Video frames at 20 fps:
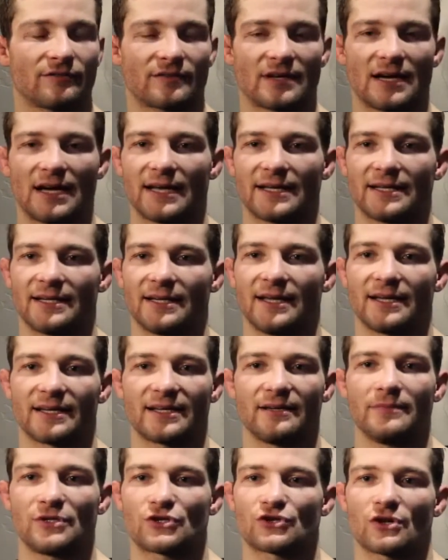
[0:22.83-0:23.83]
guy and
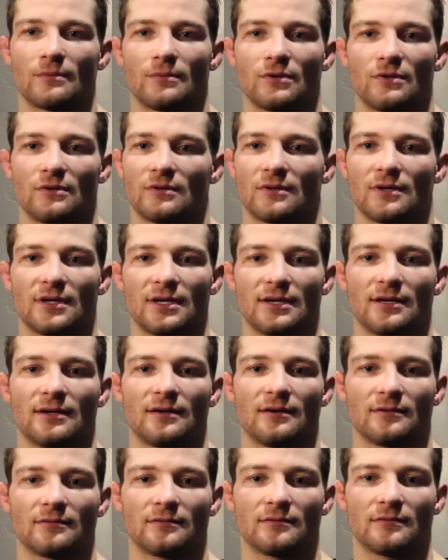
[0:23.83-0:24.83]
give me trouble,
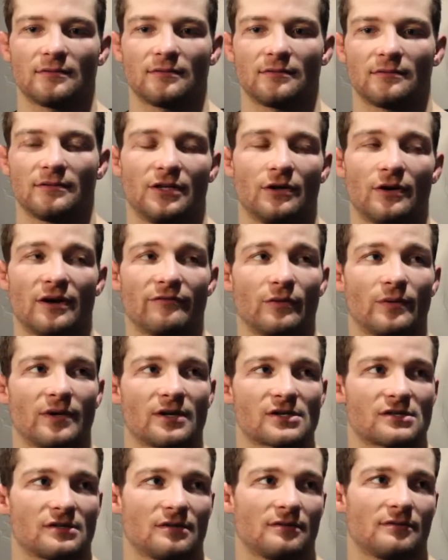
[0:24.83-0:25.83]
you know,
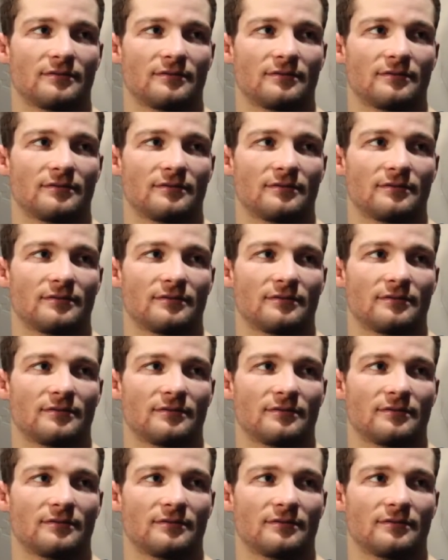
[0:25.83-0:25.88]
everywhere.